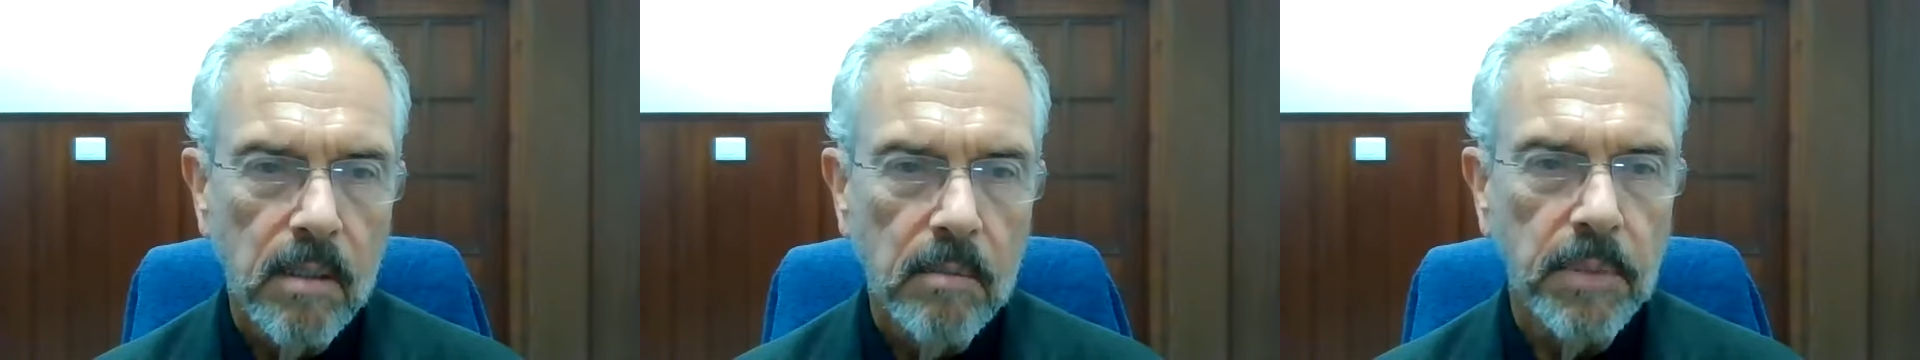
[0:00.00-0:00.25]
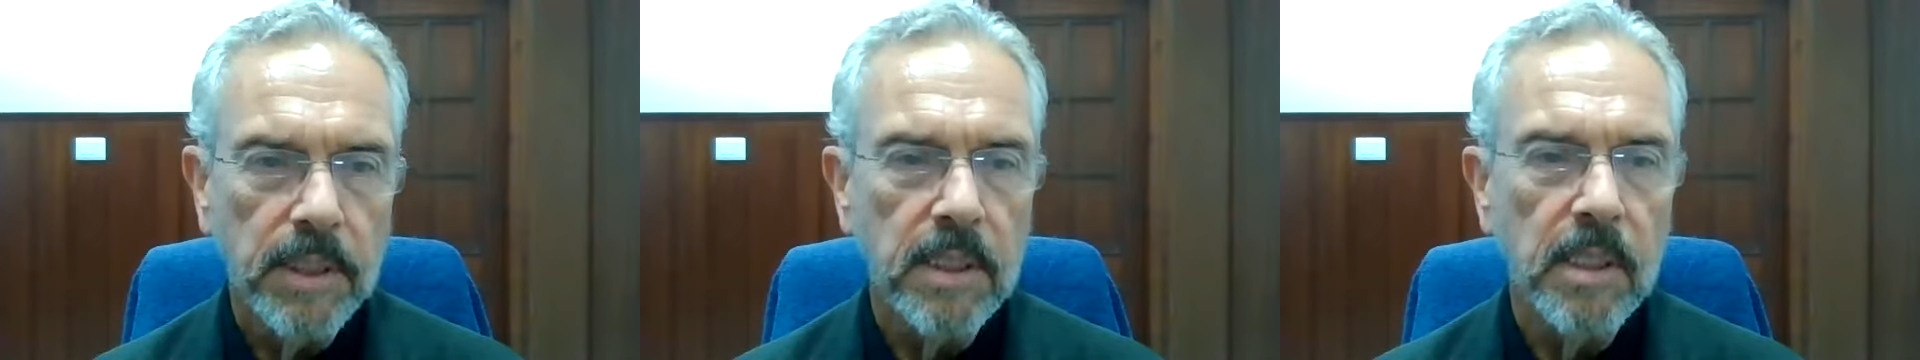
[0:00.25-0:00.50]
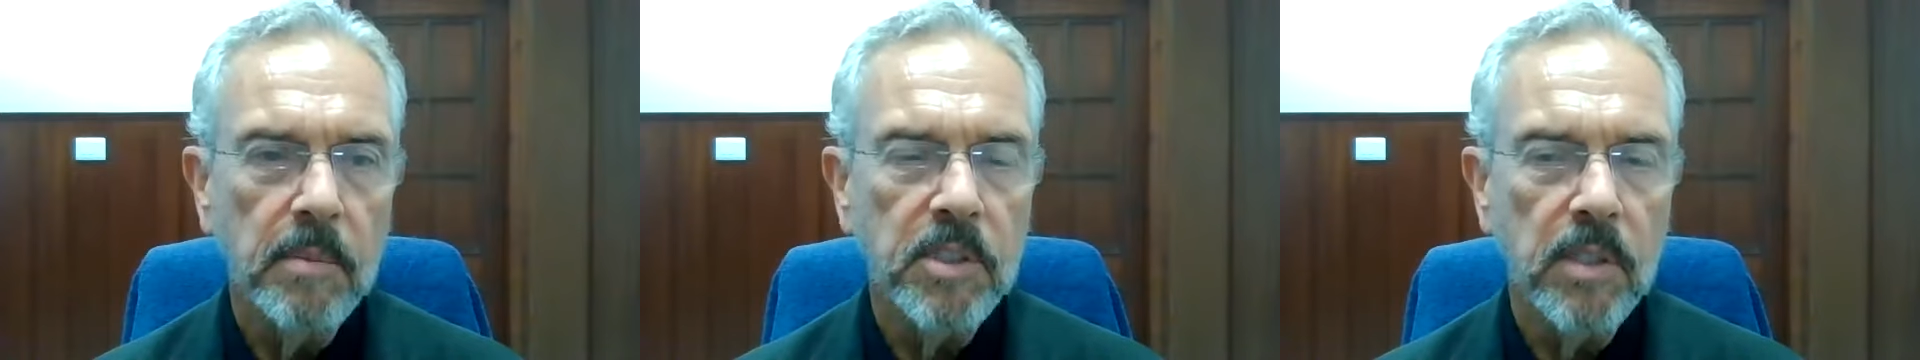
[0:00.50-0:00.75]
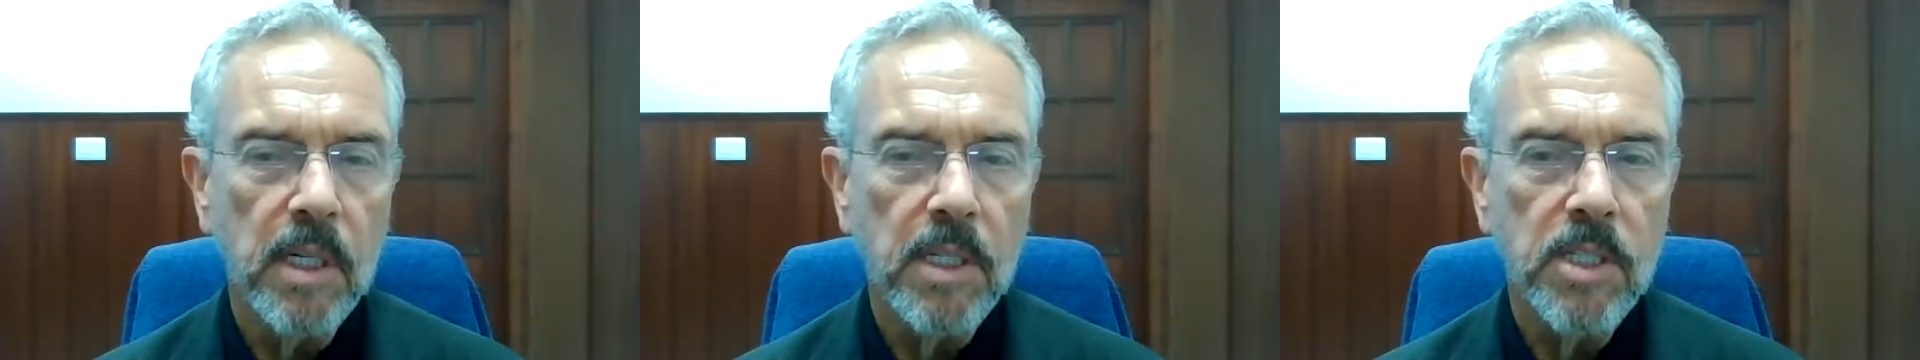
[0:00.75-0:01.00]
but the
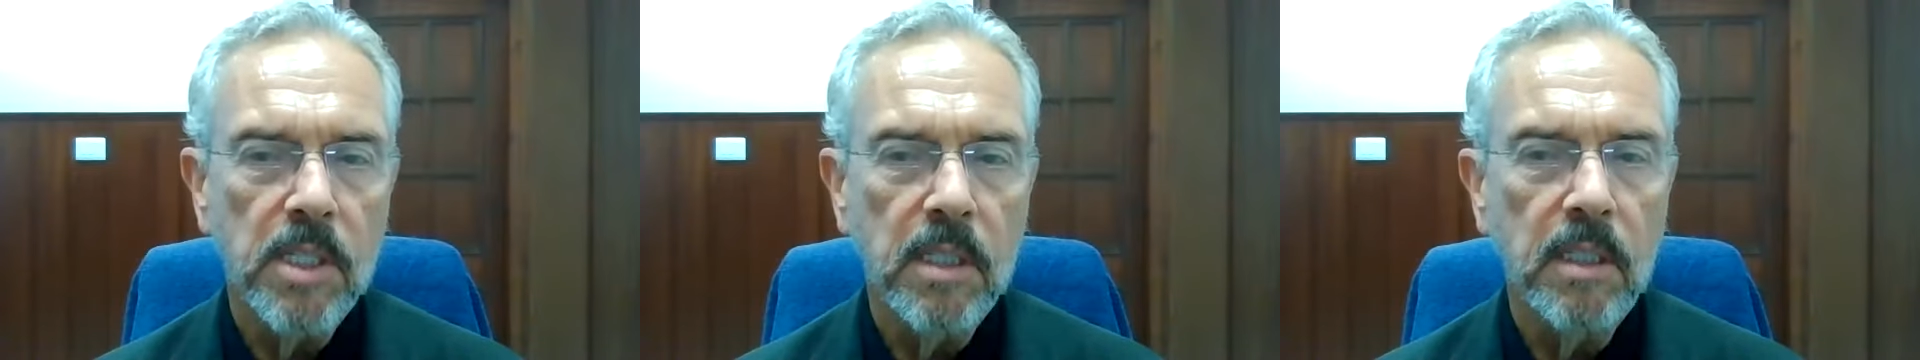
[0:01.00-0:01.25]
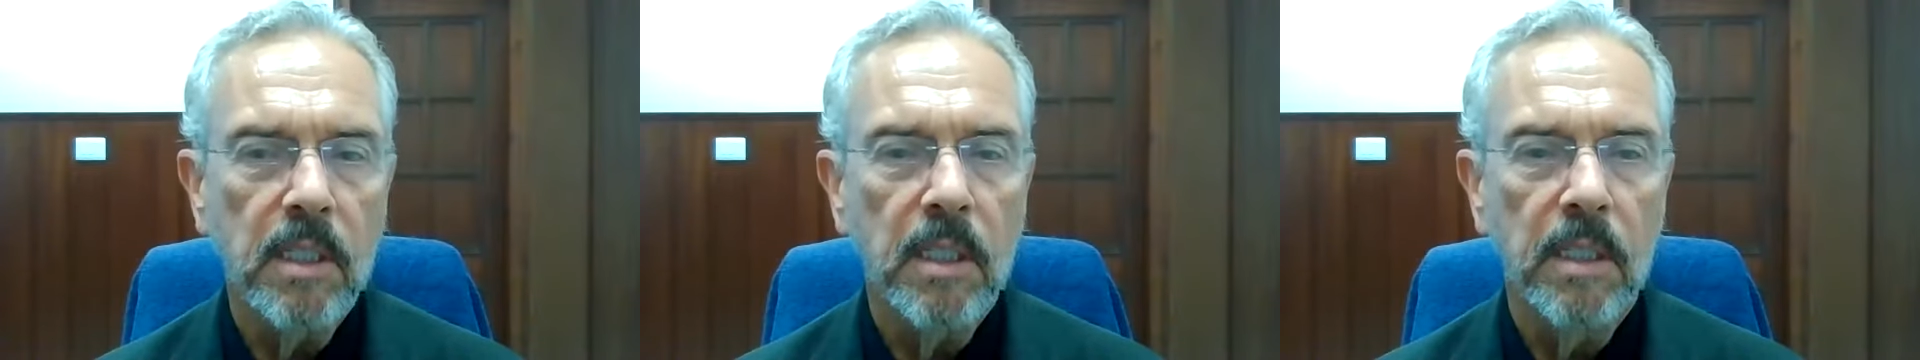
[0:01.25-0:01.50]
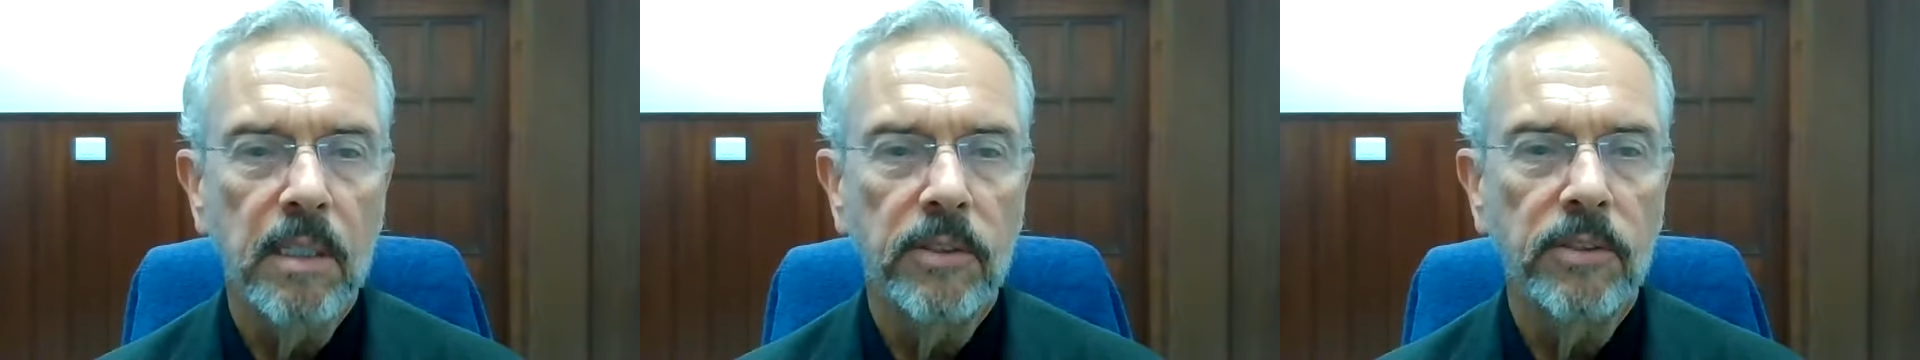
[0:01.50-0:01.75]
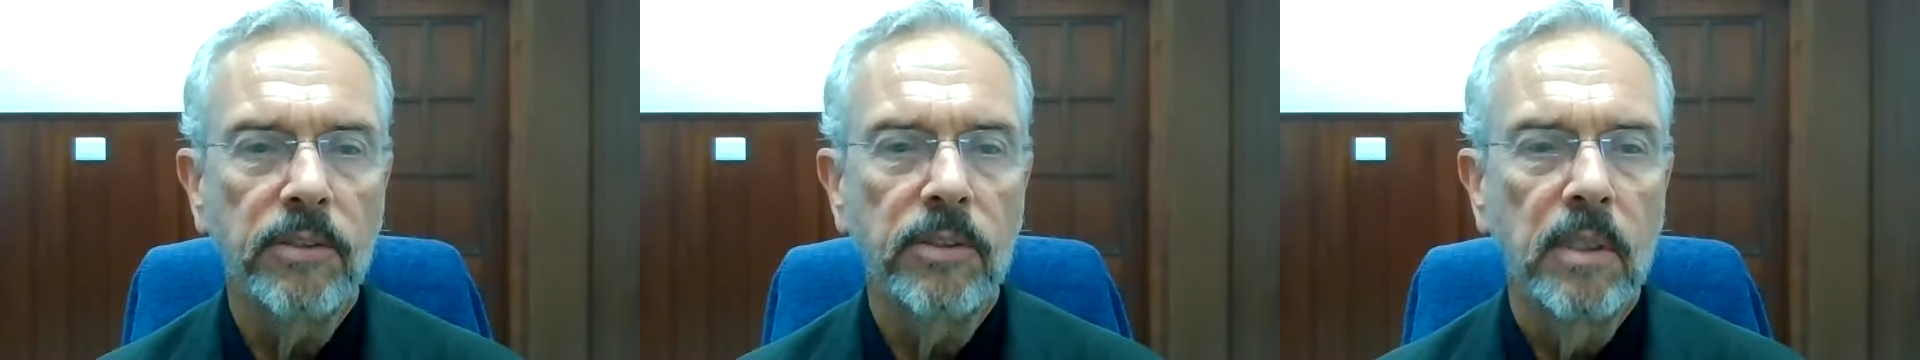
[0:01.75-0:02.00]
obstruction
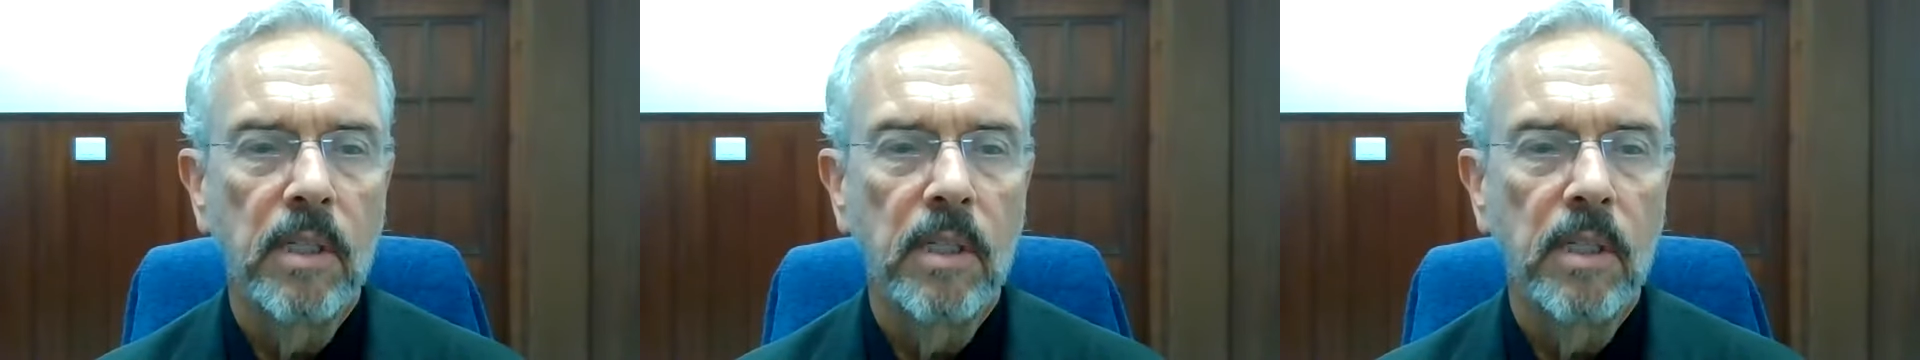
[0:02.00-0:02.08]
is